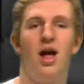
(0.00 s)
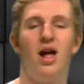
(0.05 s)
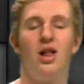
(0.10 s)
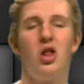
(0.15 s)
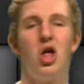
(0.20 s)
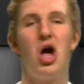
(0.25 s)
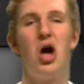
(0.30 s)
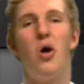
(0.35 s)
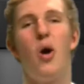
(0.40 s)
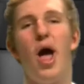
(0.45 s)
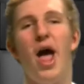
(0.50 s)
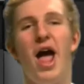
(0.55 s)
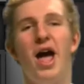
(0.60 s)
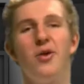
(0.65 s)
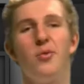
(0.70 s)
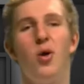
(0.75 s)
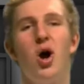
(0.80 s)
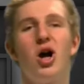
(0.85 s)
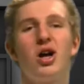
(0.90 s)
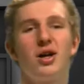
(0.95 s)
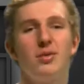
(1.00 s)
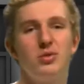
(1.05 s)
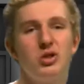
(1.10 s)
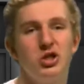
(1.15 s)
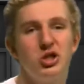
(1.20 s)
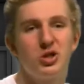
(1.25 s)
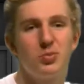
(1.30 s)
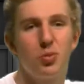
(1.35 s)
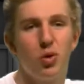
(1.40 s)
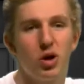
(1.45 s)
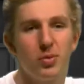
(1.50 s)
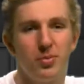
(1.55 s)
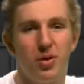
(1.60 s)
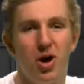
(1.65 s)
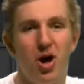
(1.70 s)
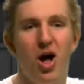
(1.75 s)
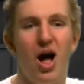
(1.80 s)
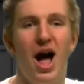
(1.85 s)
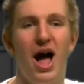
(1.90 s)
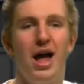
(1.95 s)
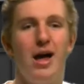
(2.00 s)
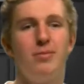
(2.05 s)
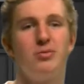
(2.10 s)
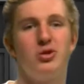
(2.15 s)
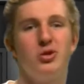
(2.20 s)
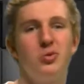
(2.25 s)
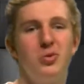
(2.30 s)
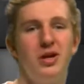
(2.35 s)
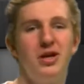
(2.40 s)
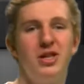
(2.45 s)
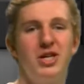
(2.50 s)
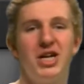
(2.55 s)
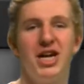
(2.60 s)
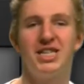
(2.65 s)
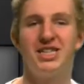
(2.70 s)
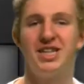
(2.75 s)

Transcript: Hello and welcome to Sport Ball. I am Drew Wheeler and